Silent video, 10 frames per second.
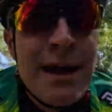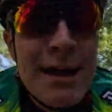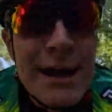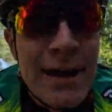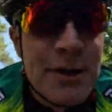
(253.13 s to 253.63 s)

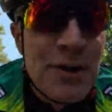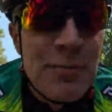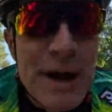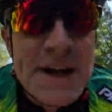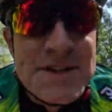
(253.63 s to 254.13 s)
Now I could have
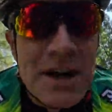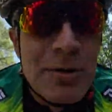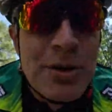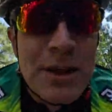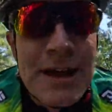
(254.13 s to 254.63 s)
mic'd up
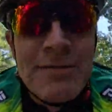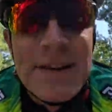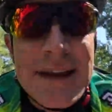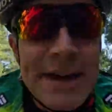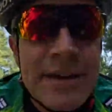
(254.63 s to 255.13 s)
with a
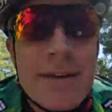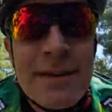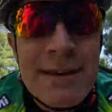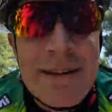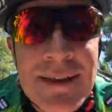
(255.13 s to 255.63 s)
lavalier.
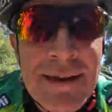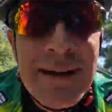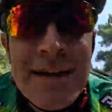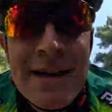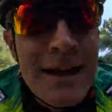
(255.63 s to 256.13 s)

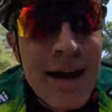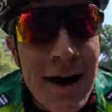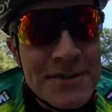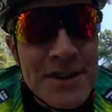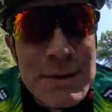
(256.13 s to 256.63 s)

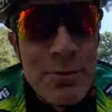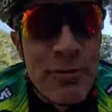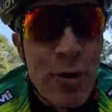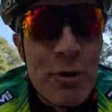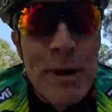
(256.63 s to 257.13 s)
I've done that
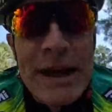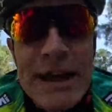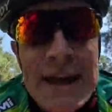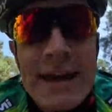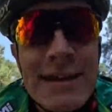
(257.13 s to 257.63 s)
before with
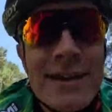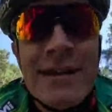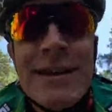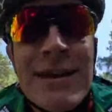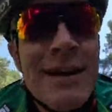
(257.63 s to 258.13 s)
biking,
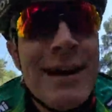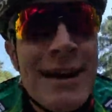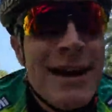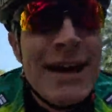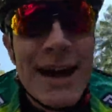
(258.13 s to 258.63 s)

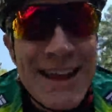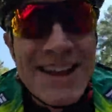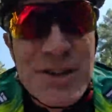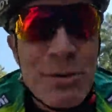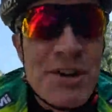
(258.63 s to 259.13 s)
and it
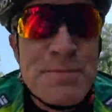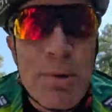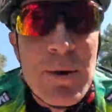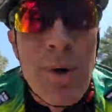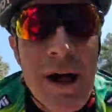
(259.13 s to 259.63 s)
actually works
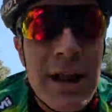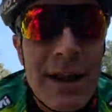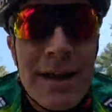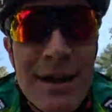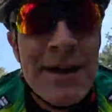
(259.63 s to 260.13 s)
pretty well.
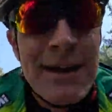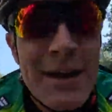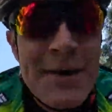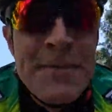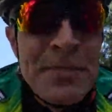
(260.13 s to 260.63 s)

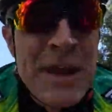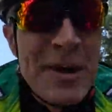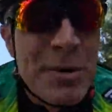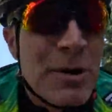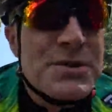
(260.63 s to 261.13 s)

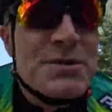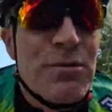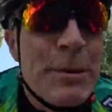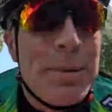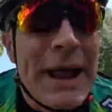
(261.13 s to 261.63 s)
But I wasn't
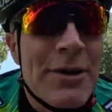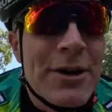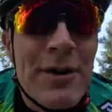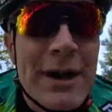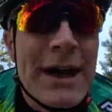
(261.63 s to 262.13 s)
really planning on
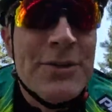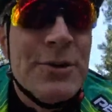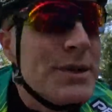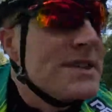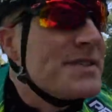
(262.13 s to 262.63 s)
going out and
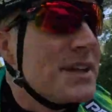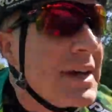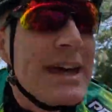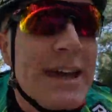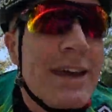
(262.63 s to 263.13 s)
doing this
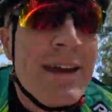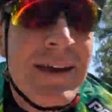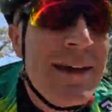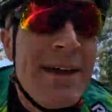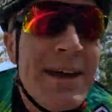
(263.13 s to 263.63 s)
today.
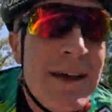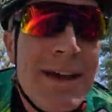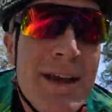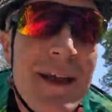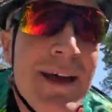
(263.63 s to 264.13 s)

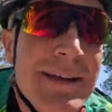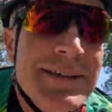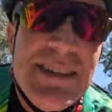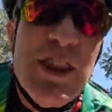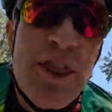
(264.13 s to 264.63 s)

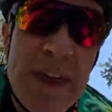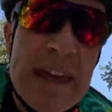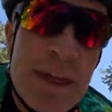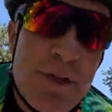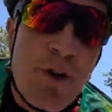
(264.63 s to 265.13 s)
Didn't
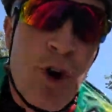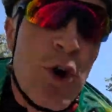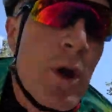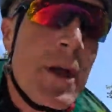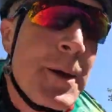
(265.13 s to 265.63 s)
think it
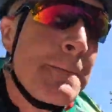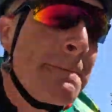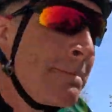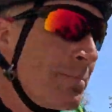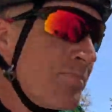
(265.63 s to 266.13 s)
through.
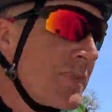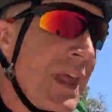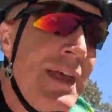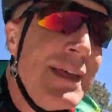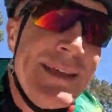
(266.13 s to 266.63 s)

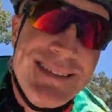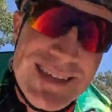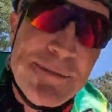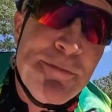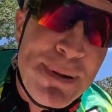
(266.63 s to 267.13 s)

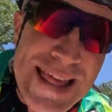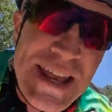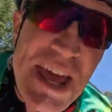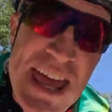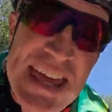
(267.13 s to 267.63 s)
Didn't plan
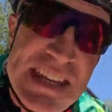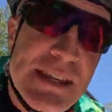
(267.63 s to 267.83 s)
ahead.